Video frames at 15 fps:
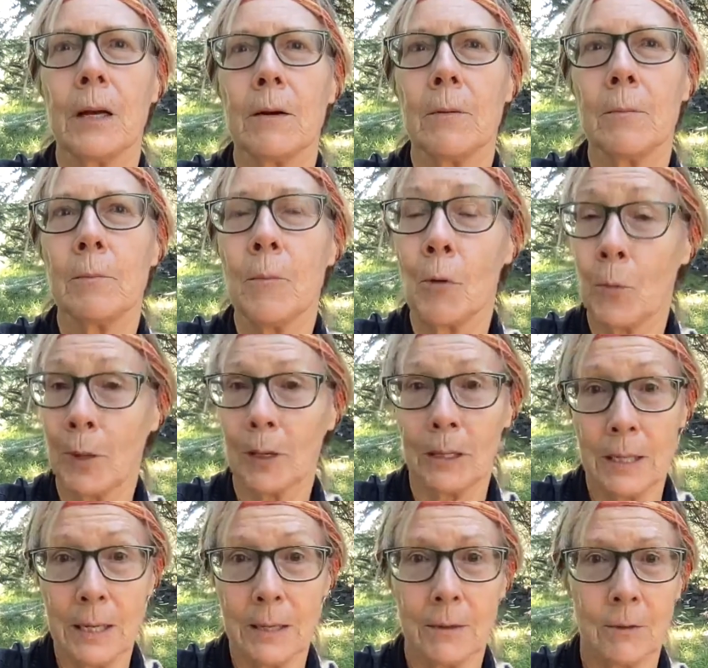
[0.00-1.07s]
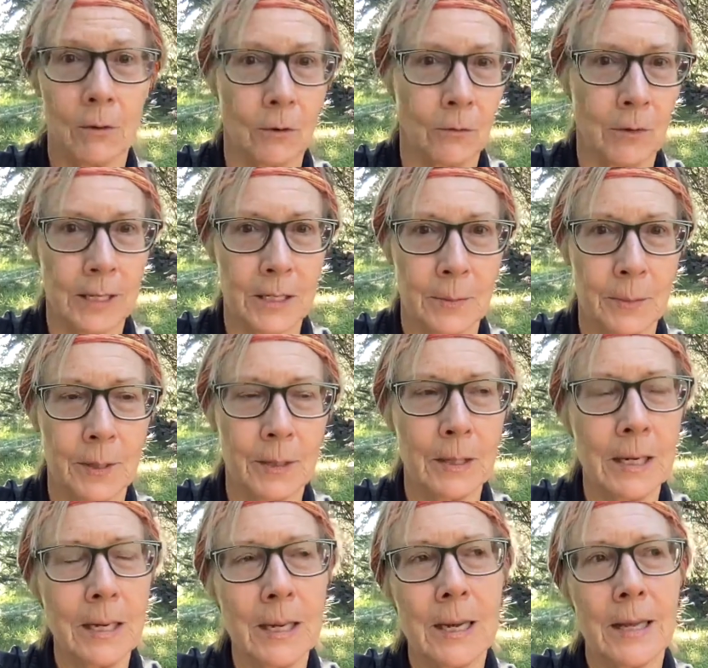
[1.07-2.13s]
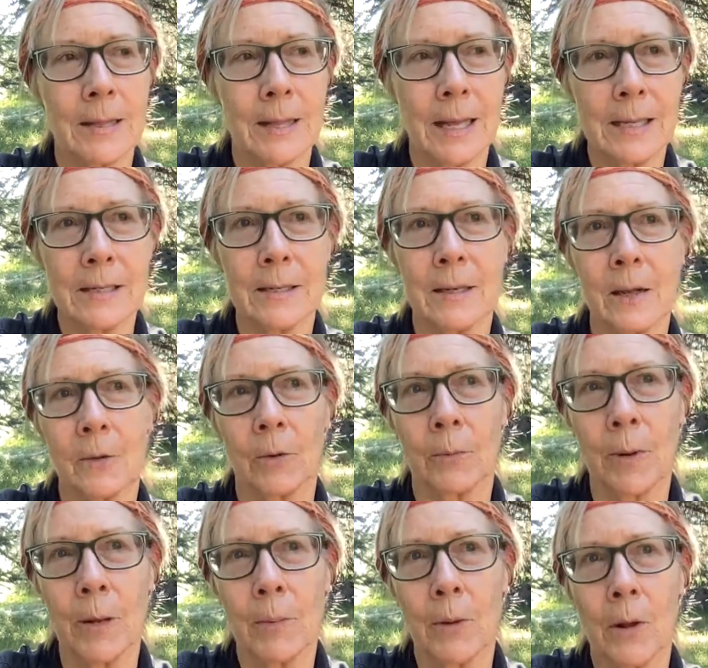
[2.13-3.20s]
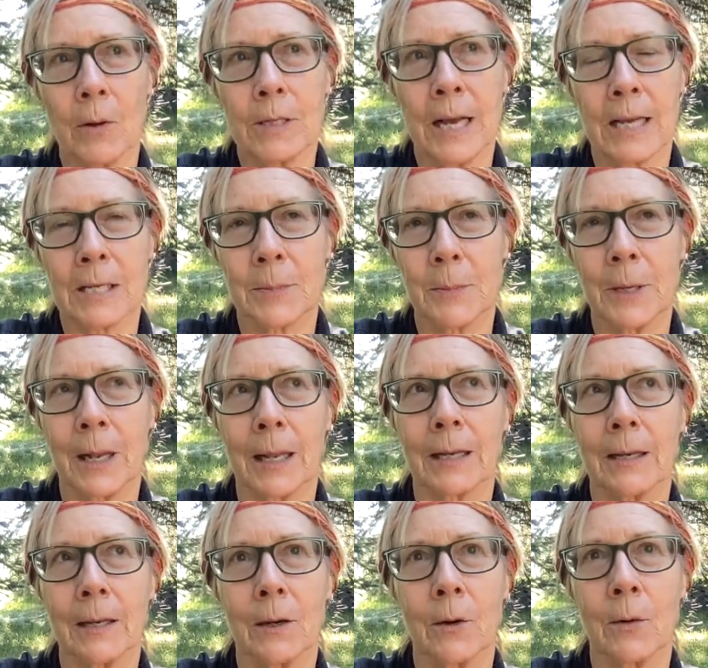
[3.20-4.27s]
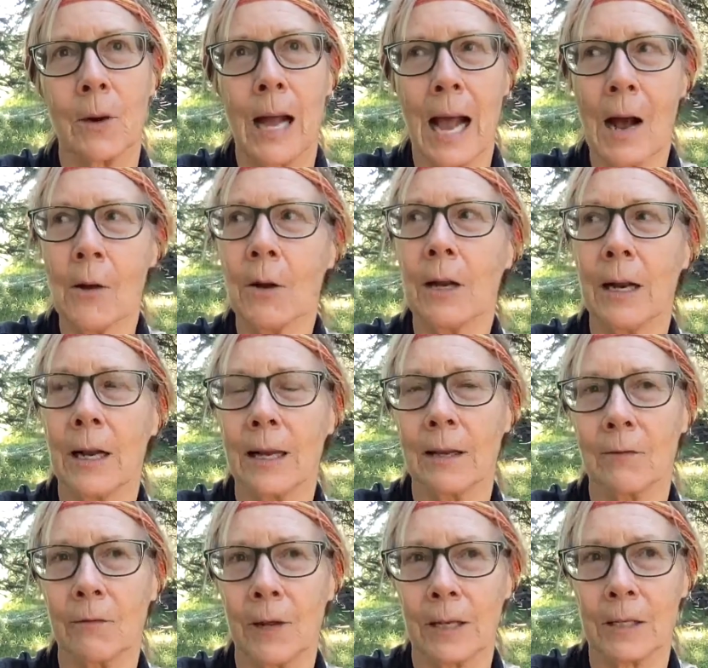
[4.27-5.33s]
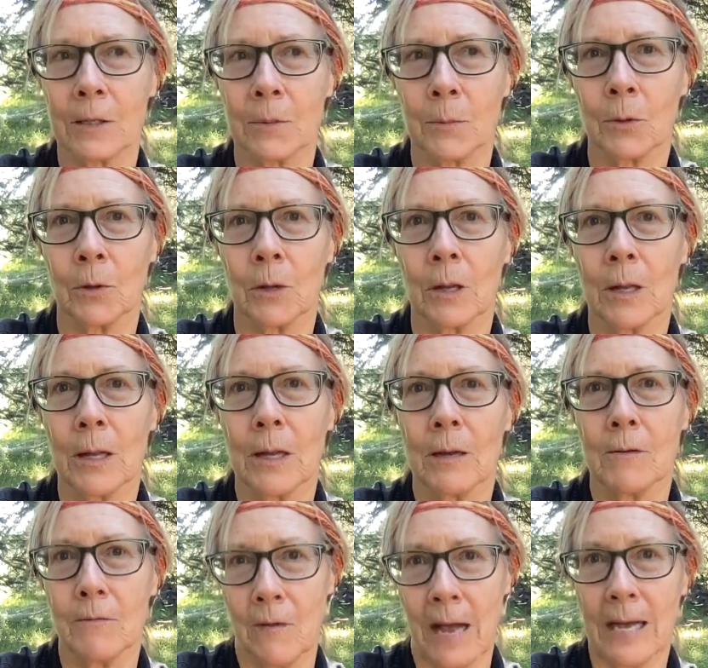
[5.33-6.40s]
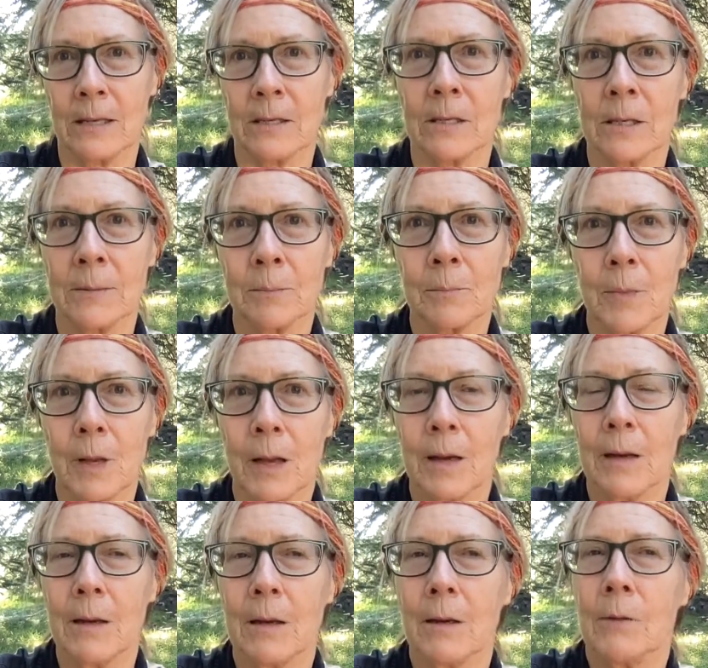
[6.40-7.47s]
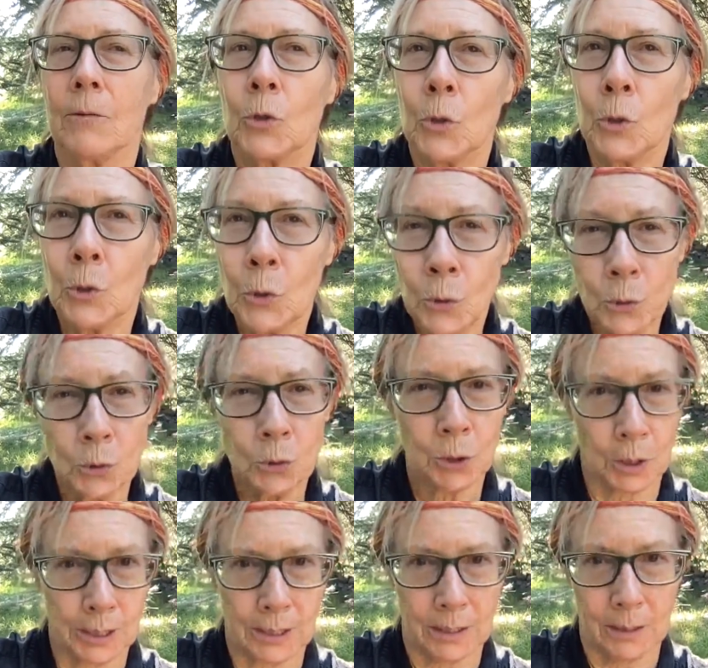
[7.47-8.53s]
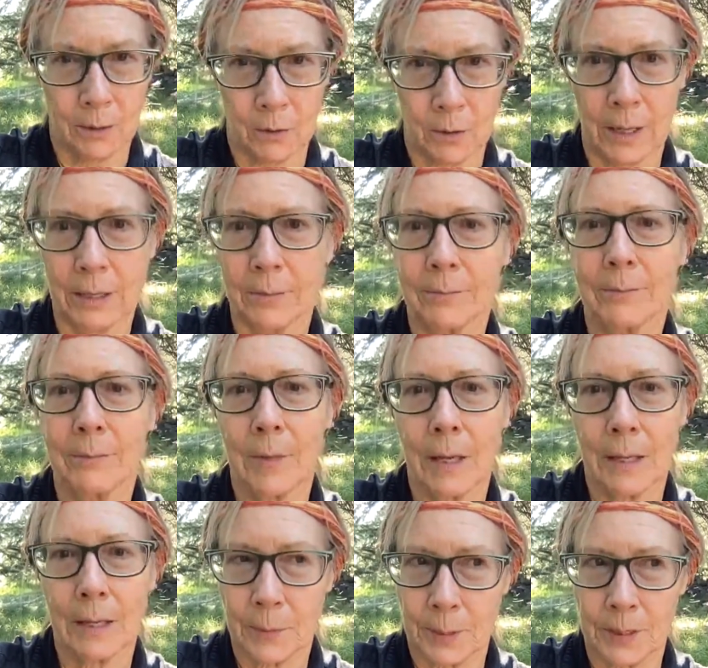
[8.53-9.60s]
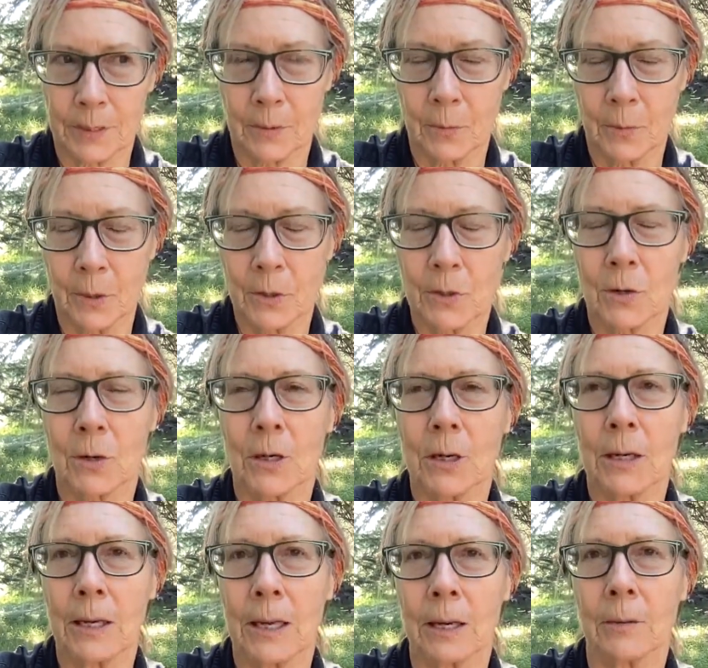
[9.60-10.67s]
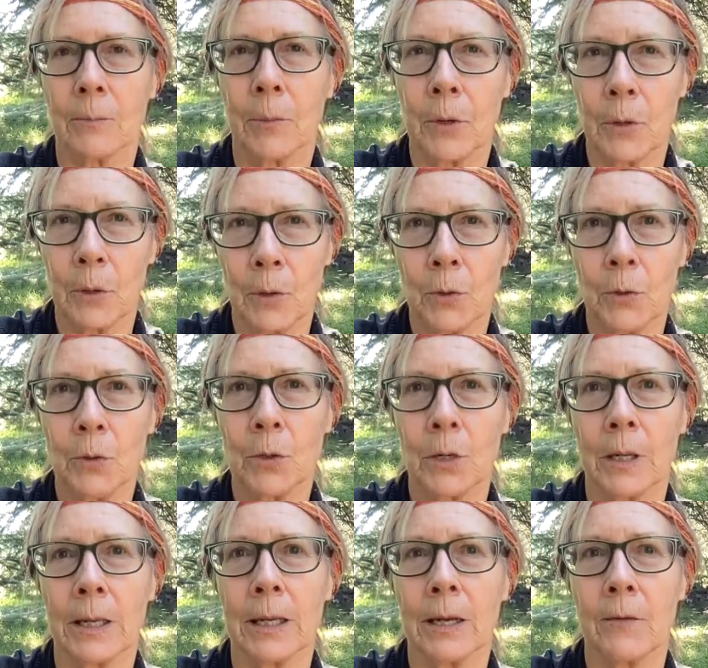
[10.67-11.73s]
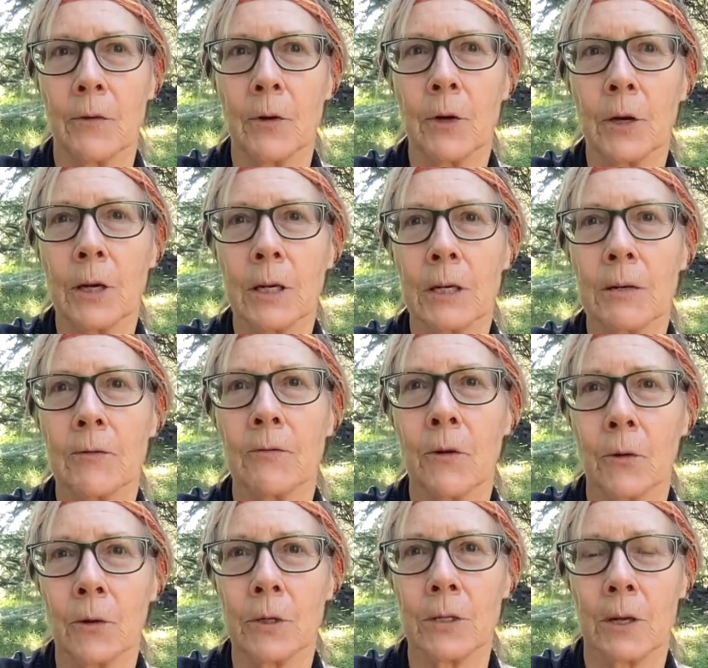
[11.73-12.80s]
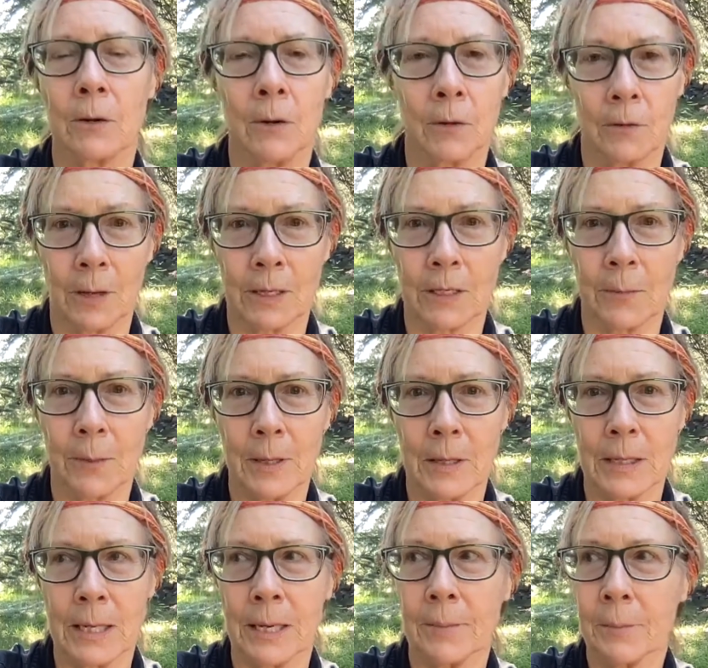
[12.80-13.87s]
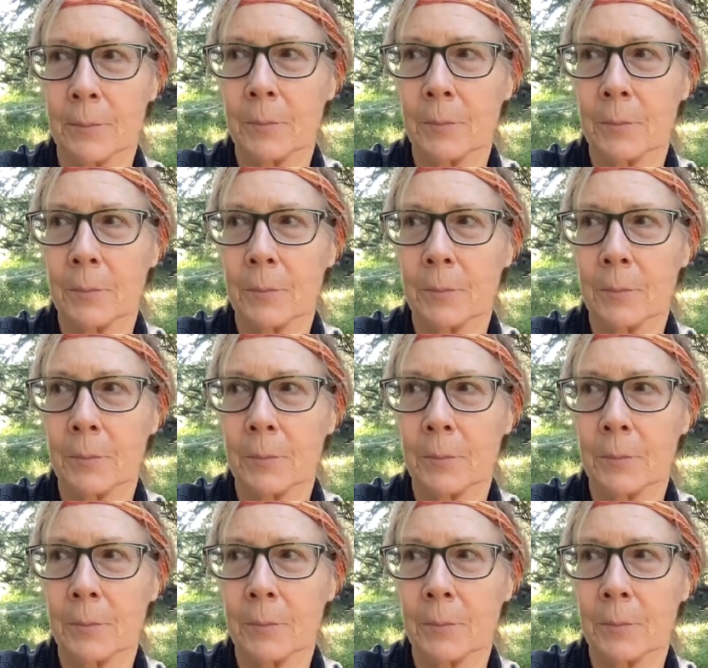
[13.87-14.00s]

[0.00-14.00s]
mobility or flexibility, that's another one. People always ask me, like, you know, how can I get flexible fast? Usually, okay, depends on where you're starting again, but usually, if you're going to focus on your flexibility,